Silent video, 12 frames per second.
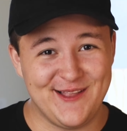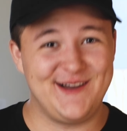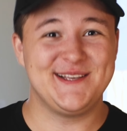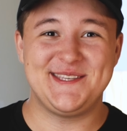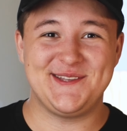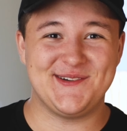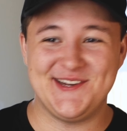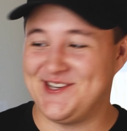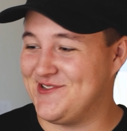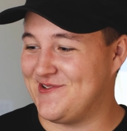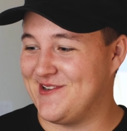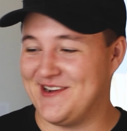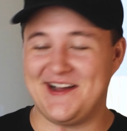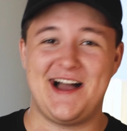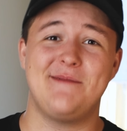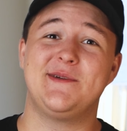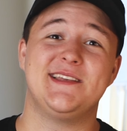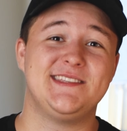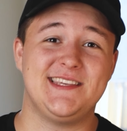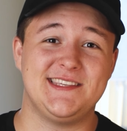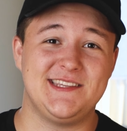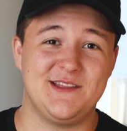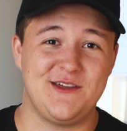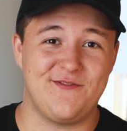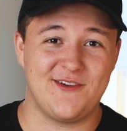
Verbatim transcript: Long story short, I'm consistently